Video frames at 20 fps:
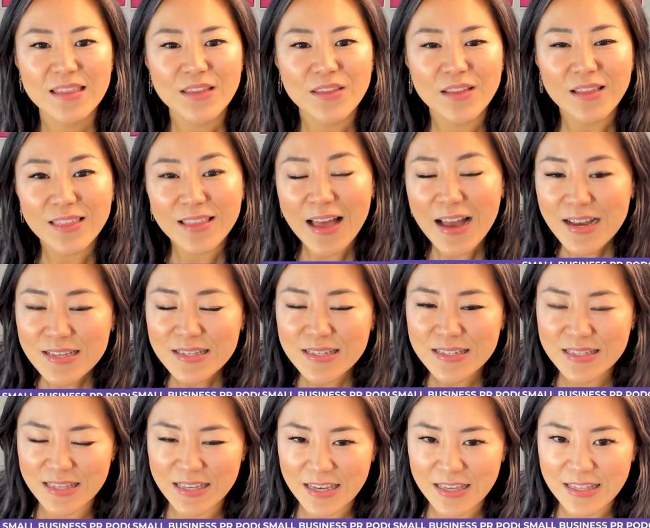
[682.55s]
But the
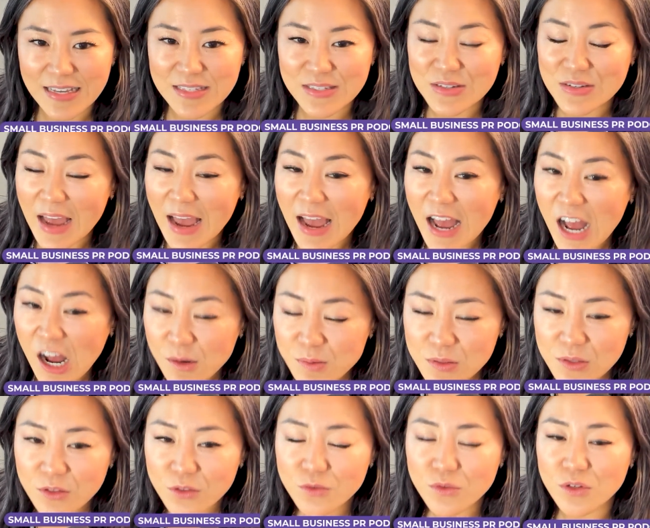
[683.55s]
last thing that's an
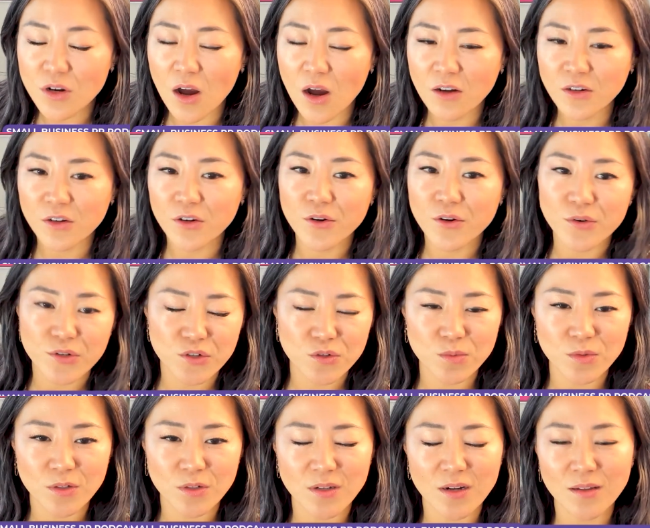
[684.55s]
absolute
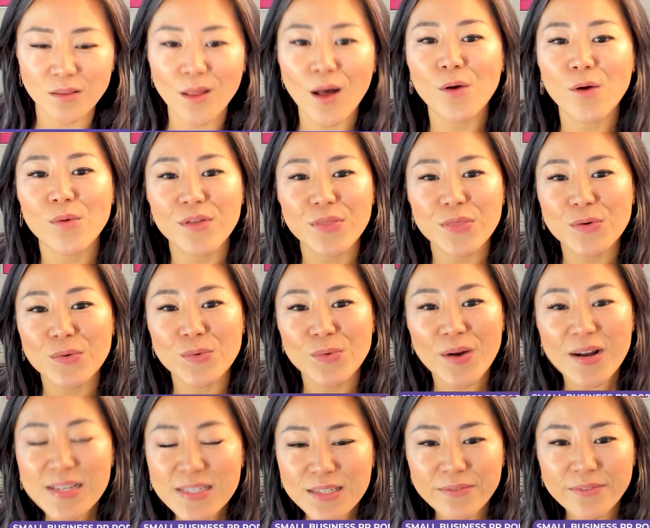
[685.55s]
non-negotiable, along with the
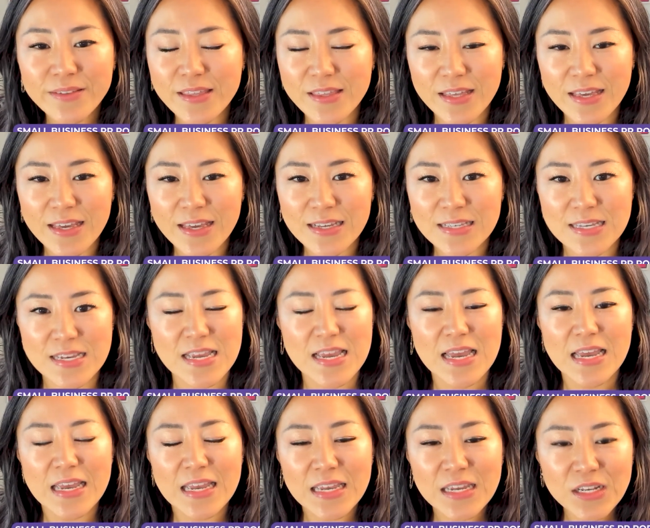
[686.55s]
rest of the things
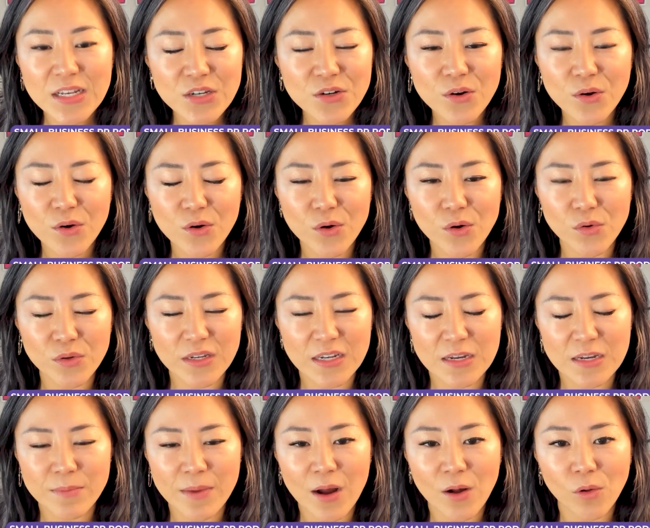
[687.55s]
in your cold
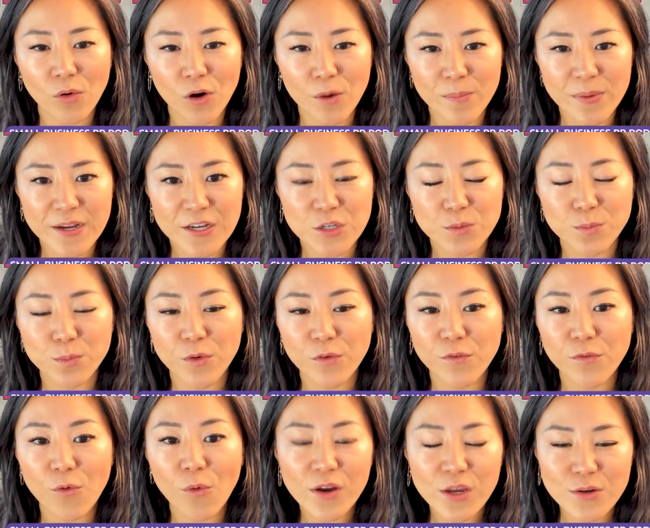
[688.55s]
email or pitch
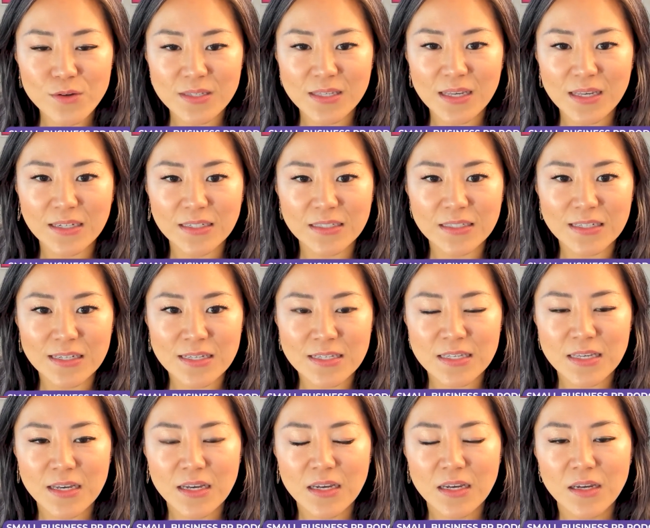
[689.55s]
before you send it,
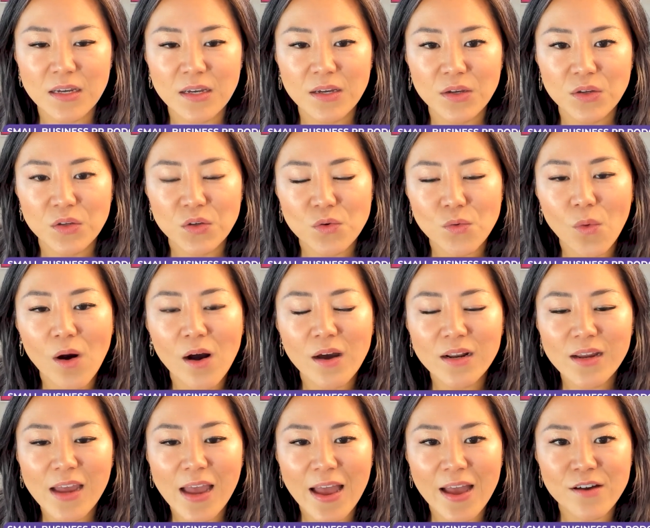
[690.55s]
is you
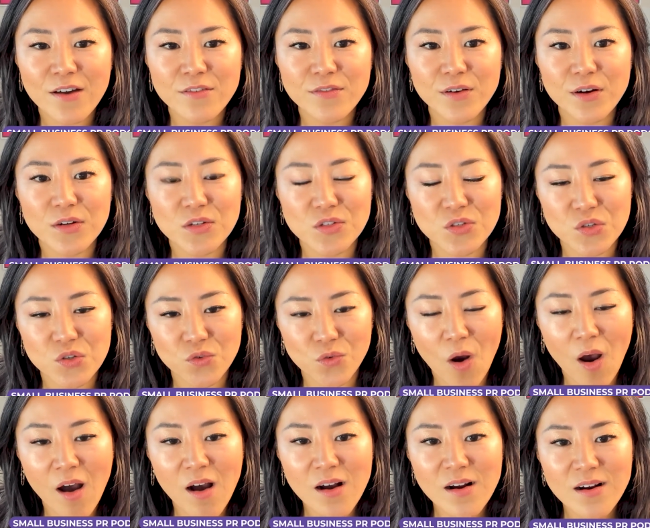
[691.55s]
want to have a
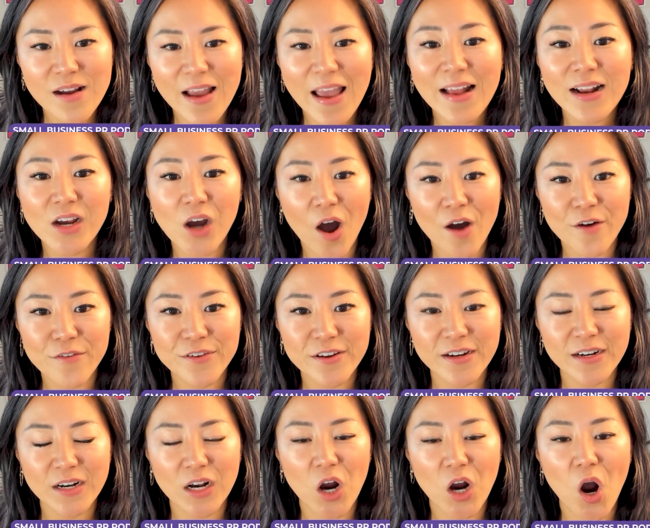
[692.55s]
strong and
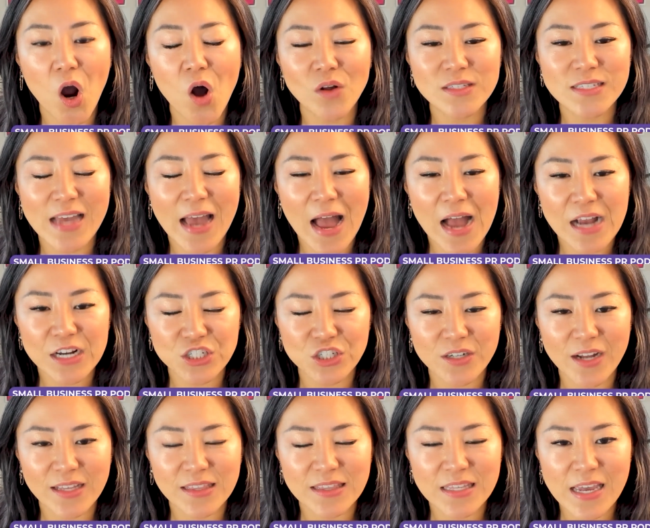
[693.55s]
confident call to
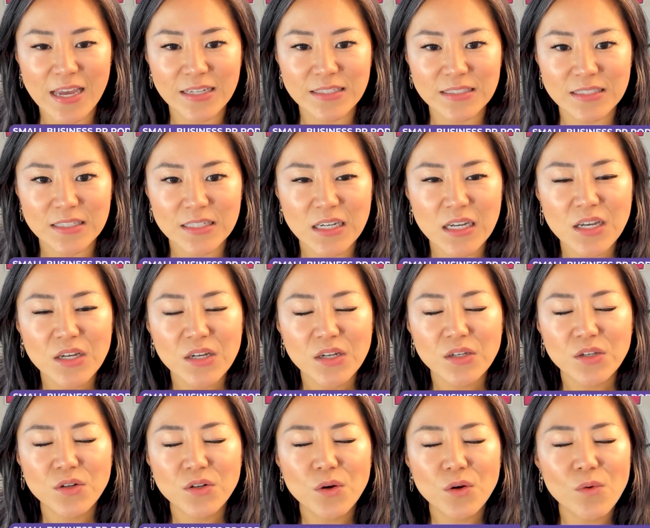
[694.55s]
action at the end.
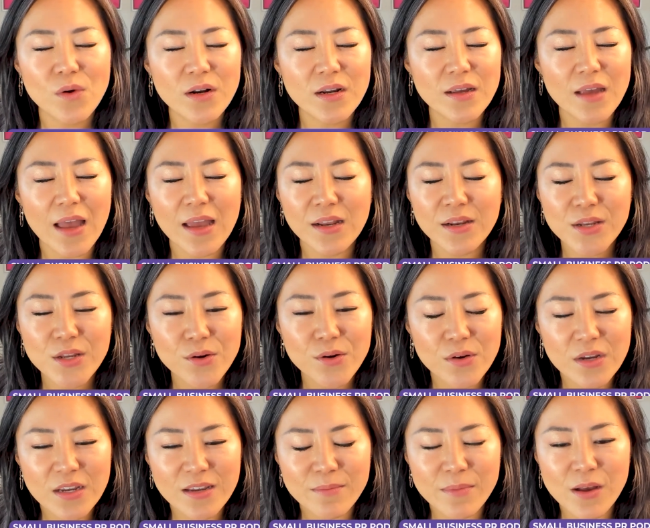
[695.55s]
You don't want to end
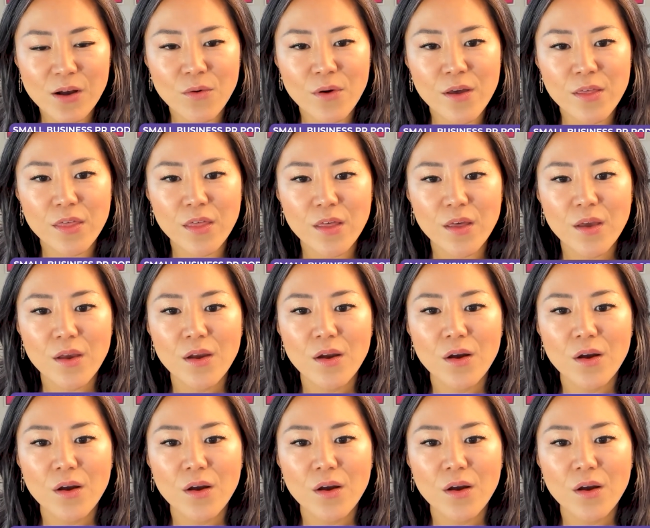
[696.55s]
your email with,